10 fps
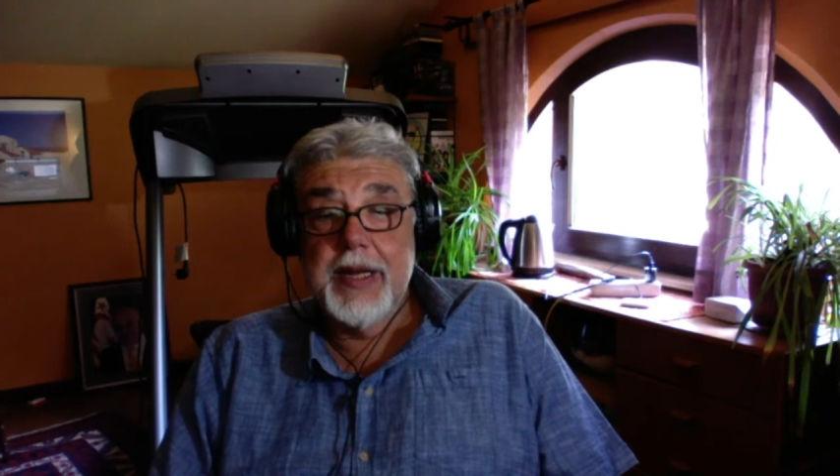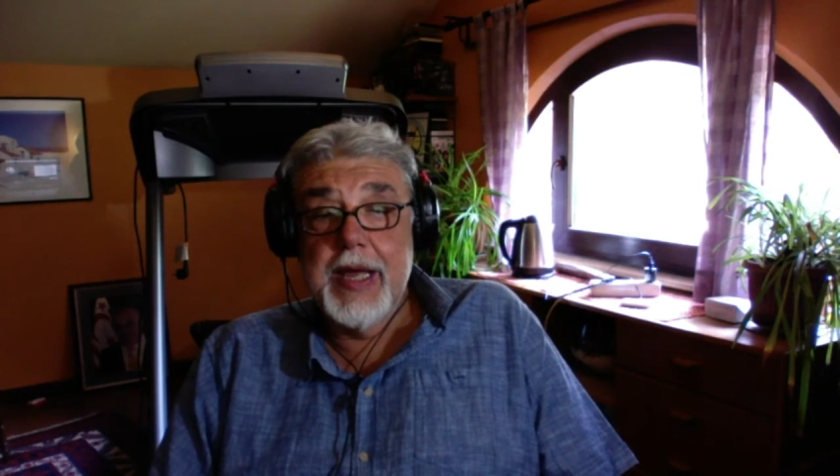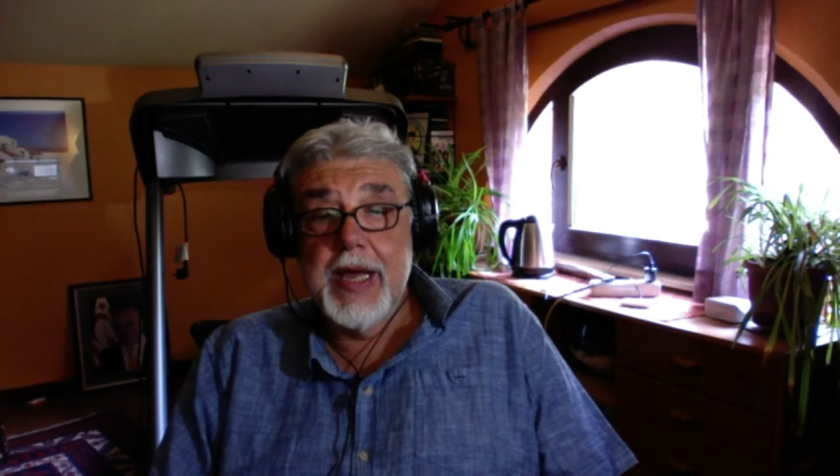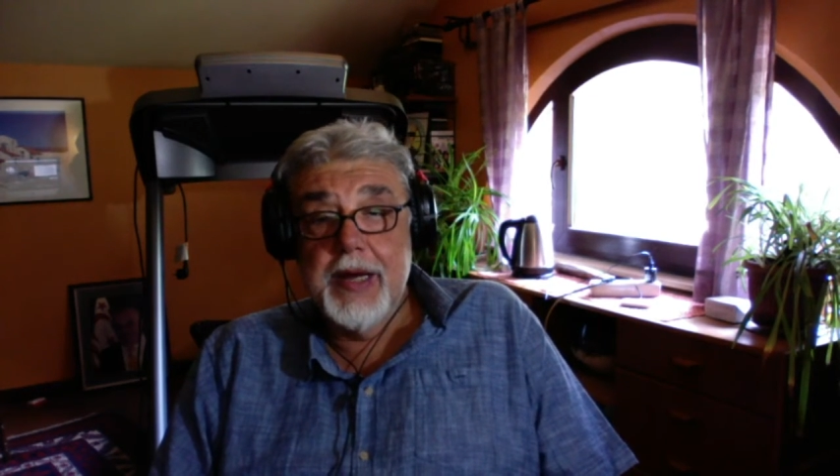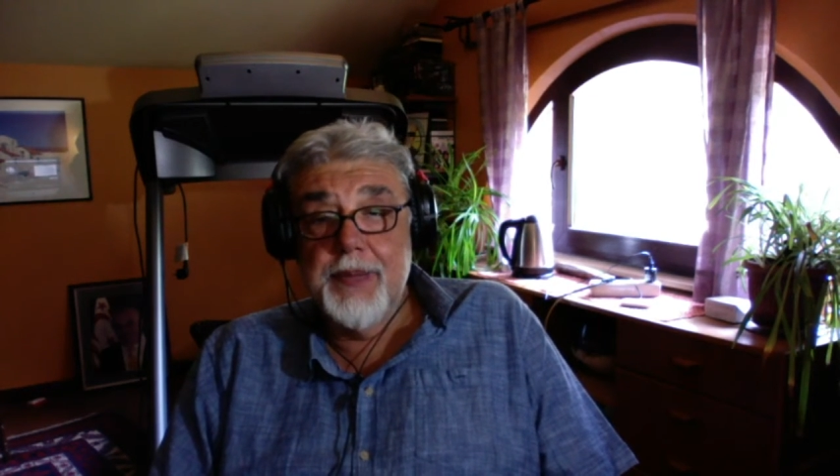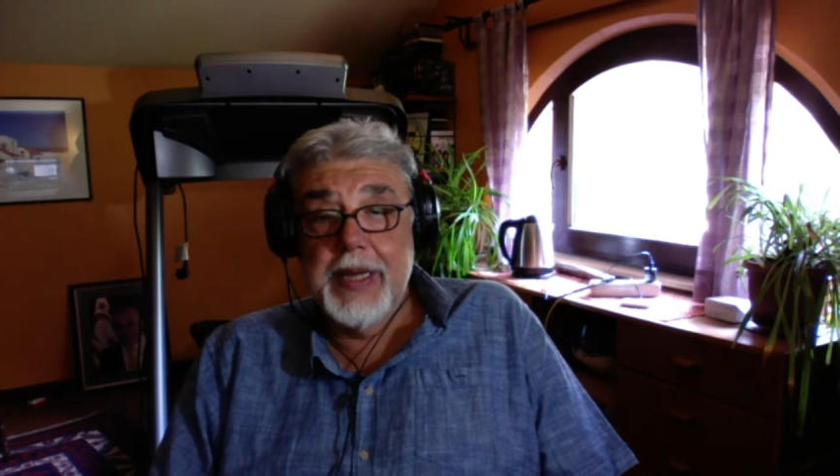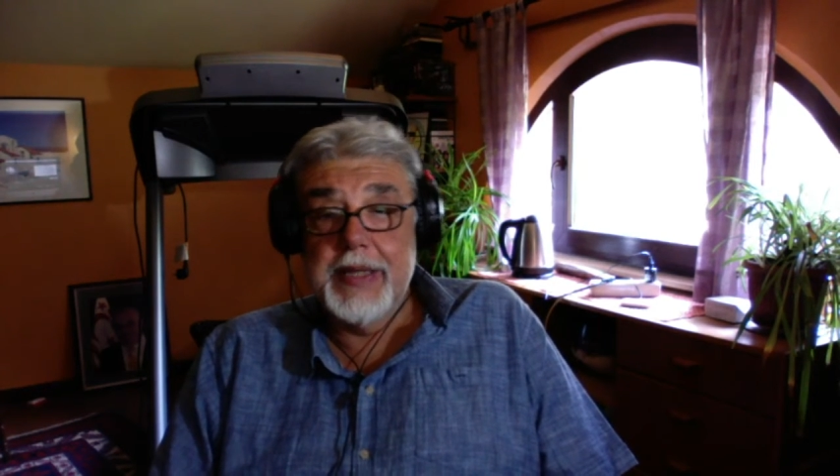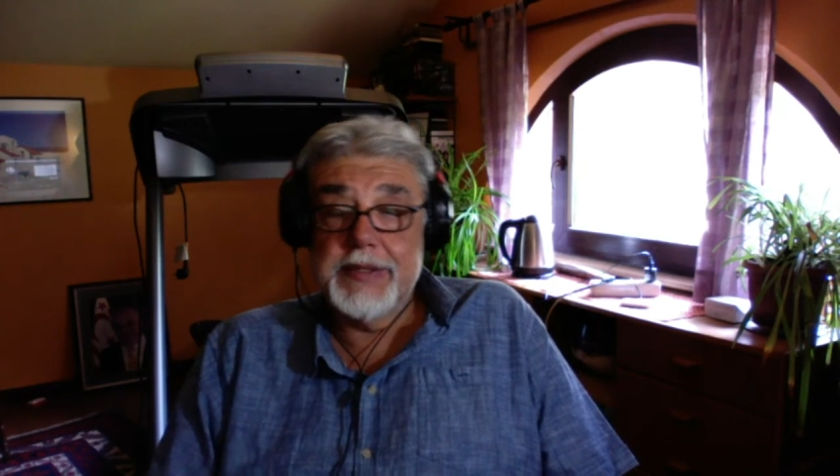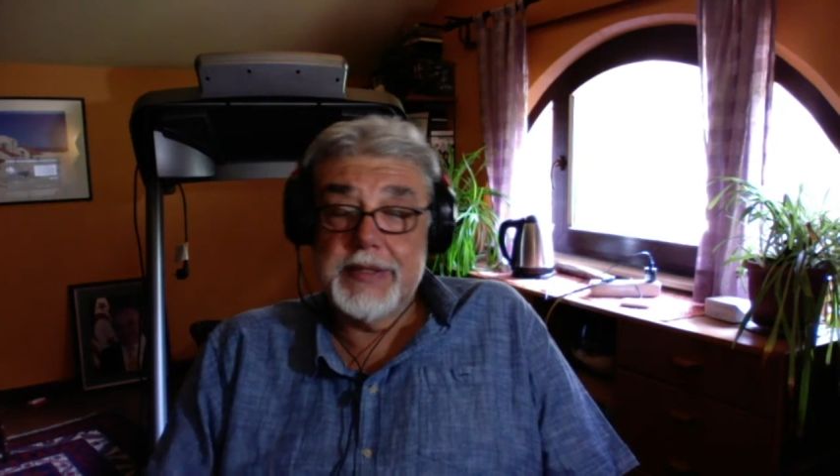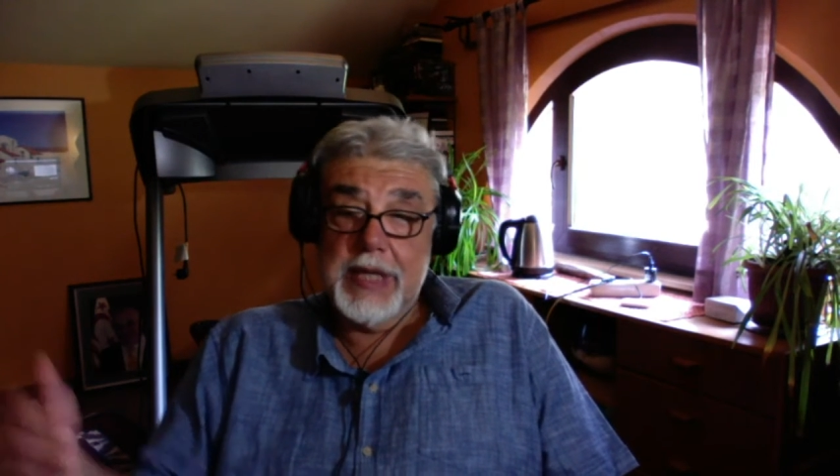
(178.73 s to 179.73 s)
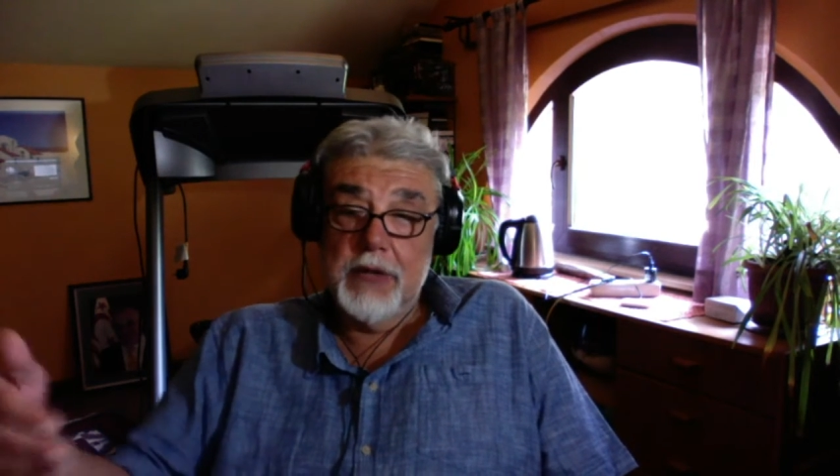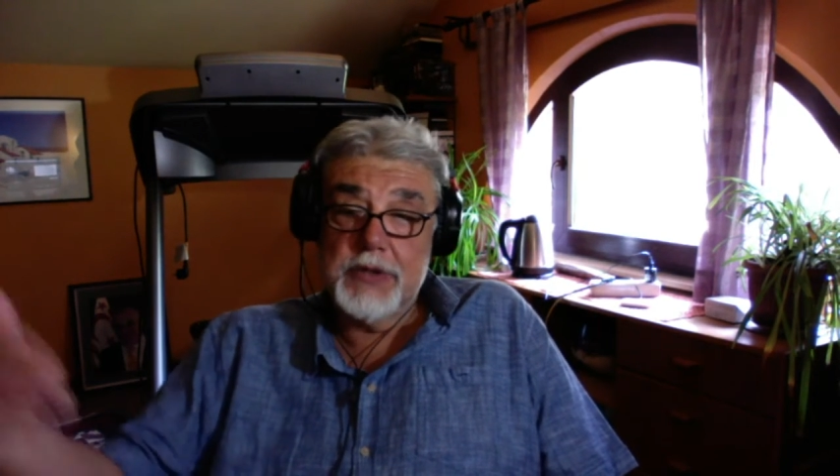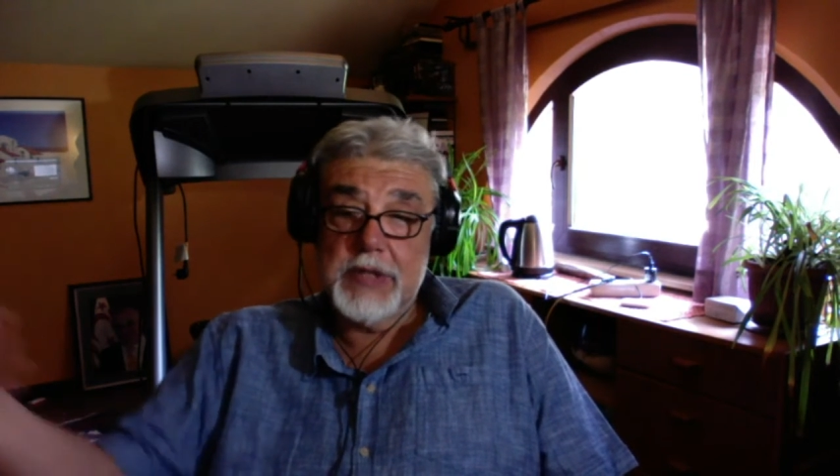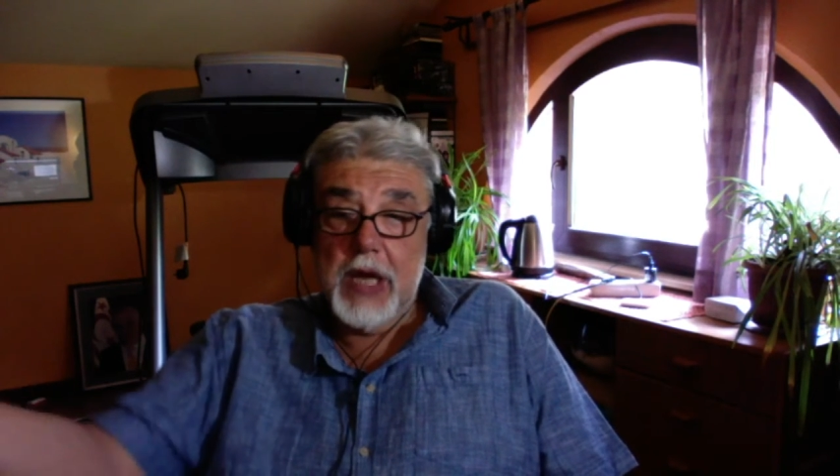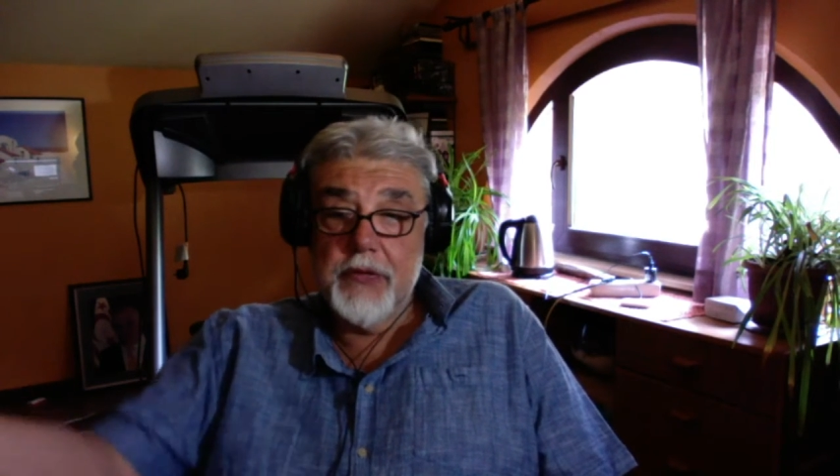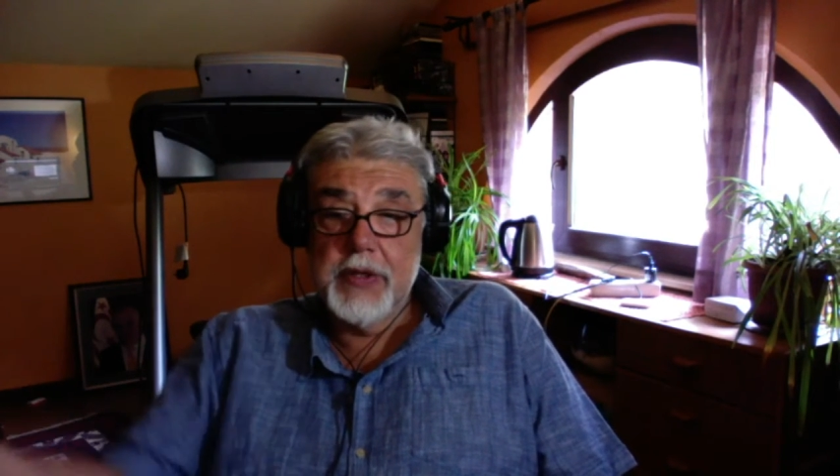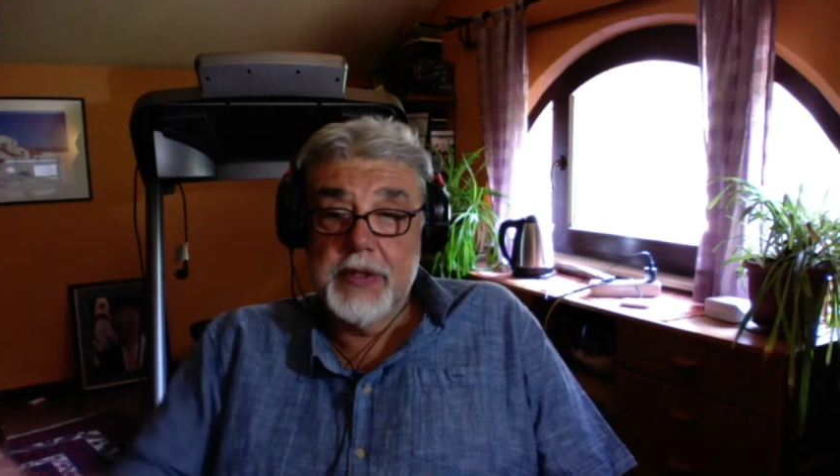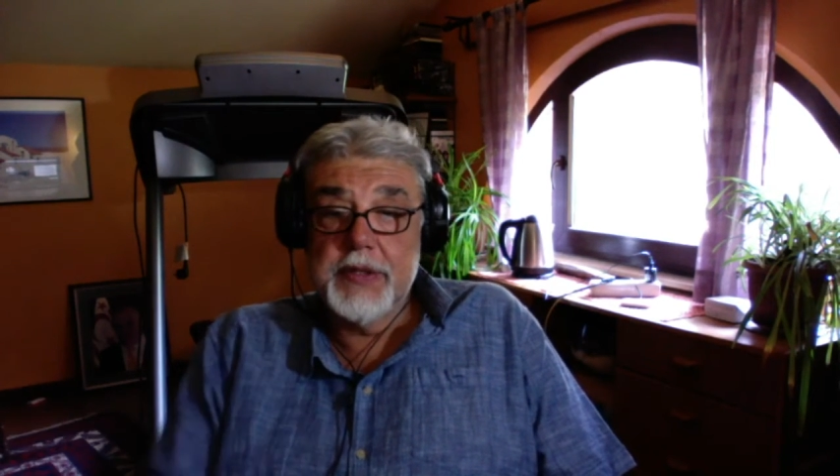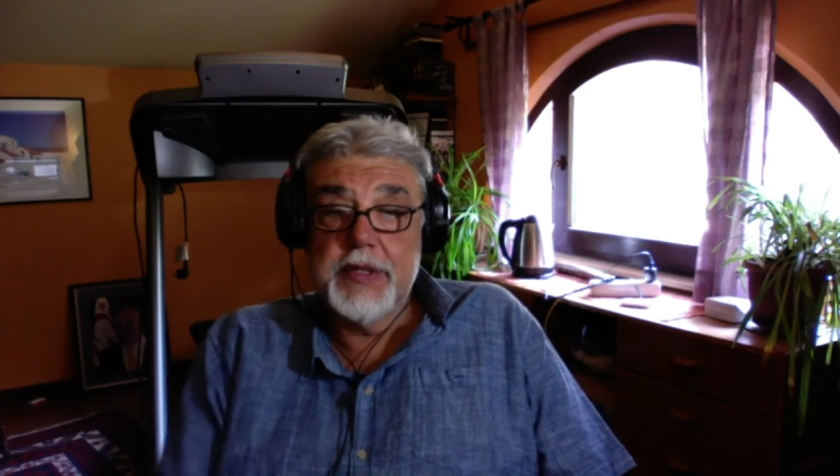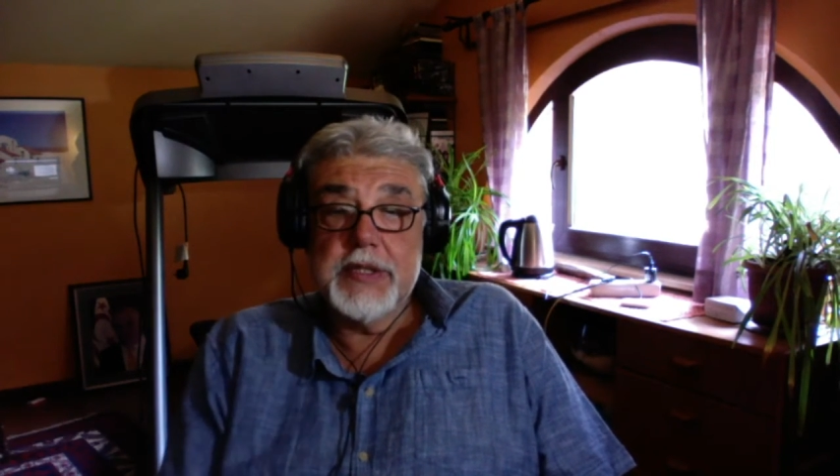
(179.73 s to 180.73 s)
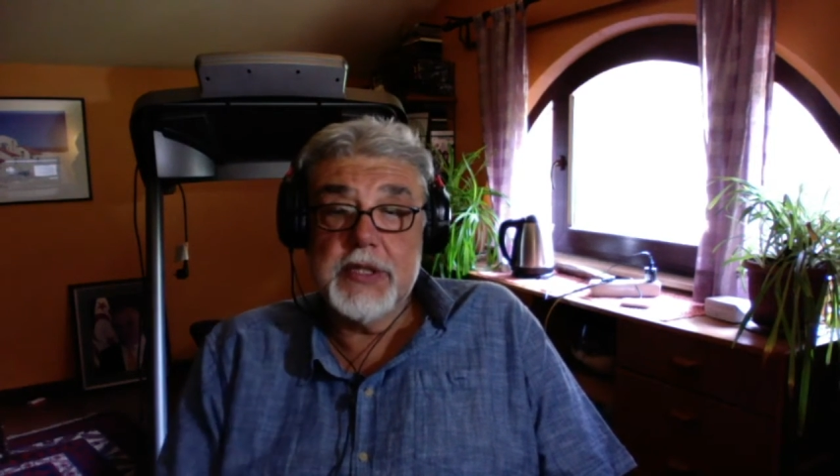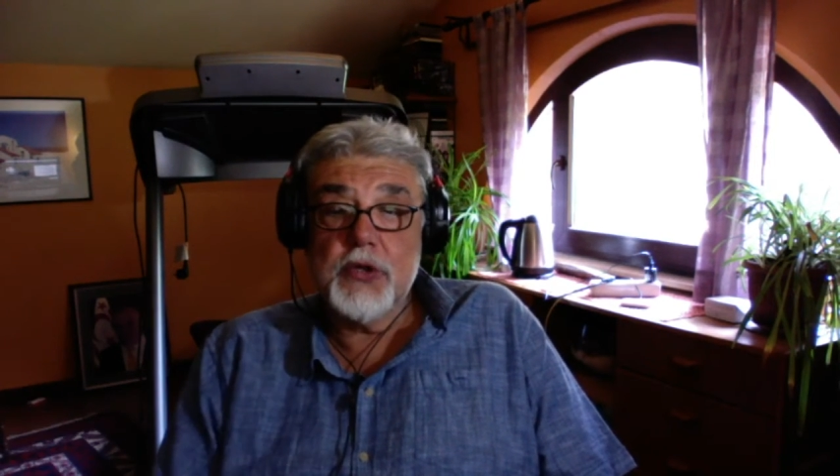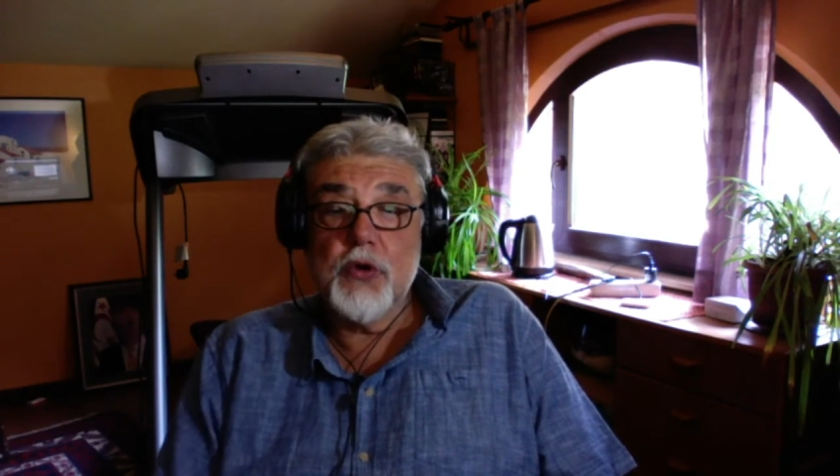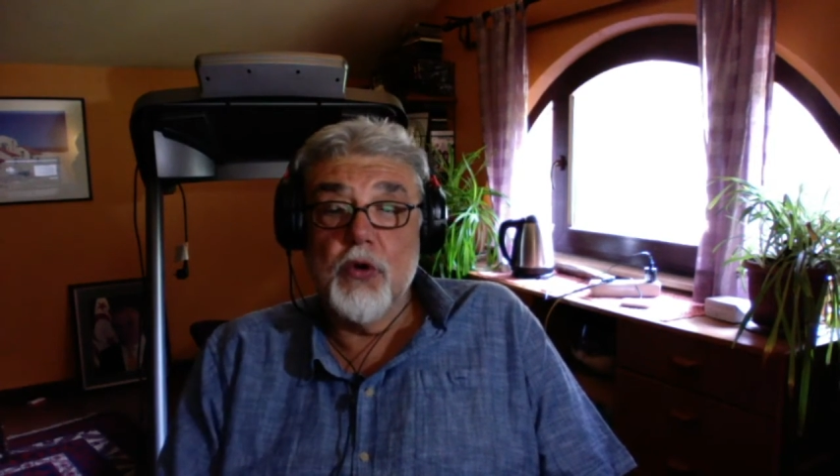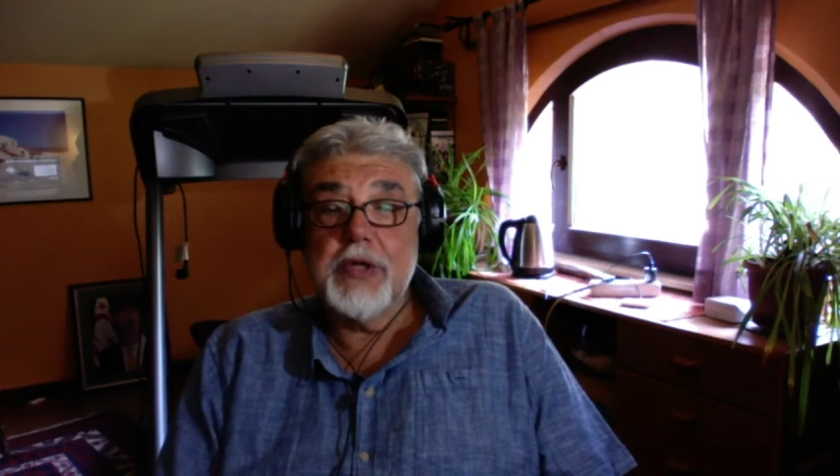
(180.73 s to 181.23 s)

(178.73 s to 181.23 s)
air base down south in the desert called